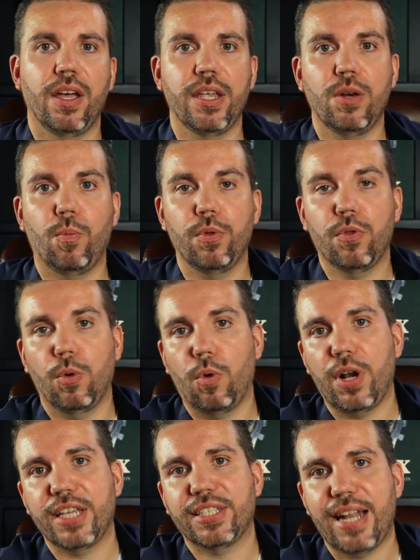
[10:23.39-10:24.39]
in the
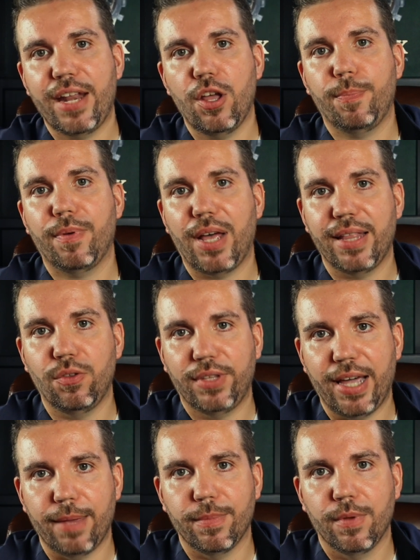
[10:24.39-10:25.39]
Rolex lineup at the
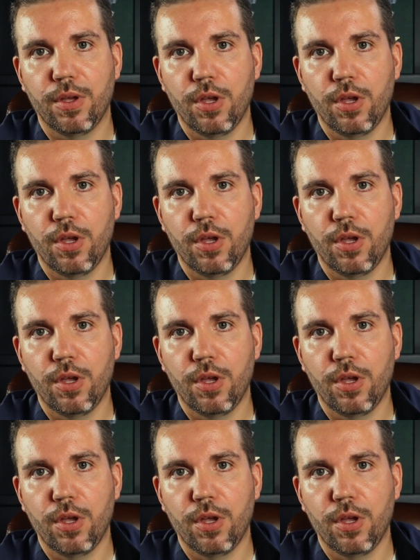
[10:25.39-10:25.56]
time.